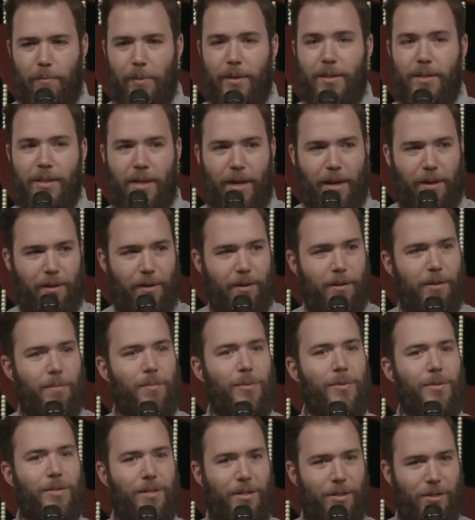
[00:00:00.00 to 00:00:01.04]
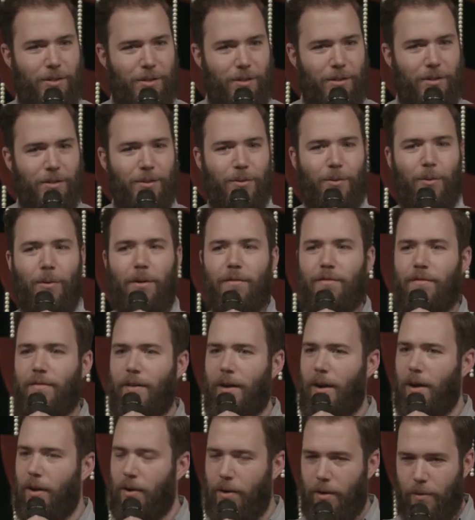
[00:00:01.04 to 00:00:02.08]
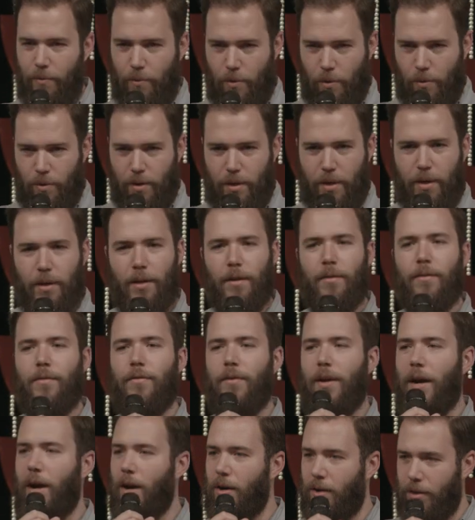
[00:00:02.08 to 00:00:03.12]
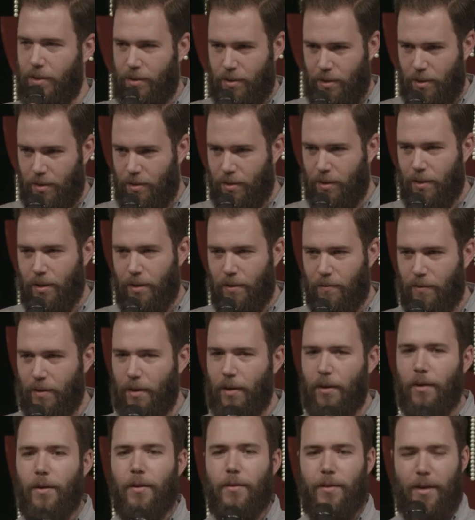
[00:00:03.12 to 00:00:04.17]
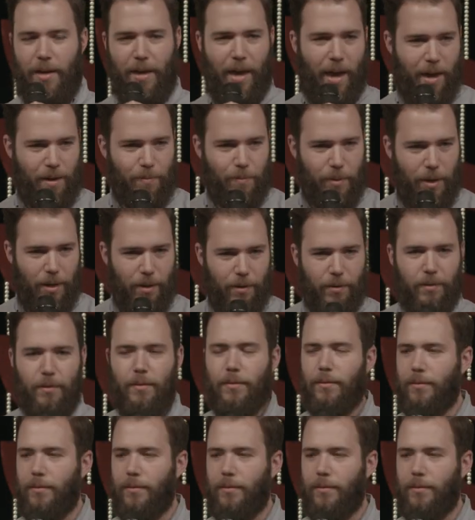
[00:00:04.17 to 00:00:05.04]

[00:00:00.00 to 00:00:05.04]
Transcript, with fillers: particularly musicians who are very wounded and very sensitive. They can be.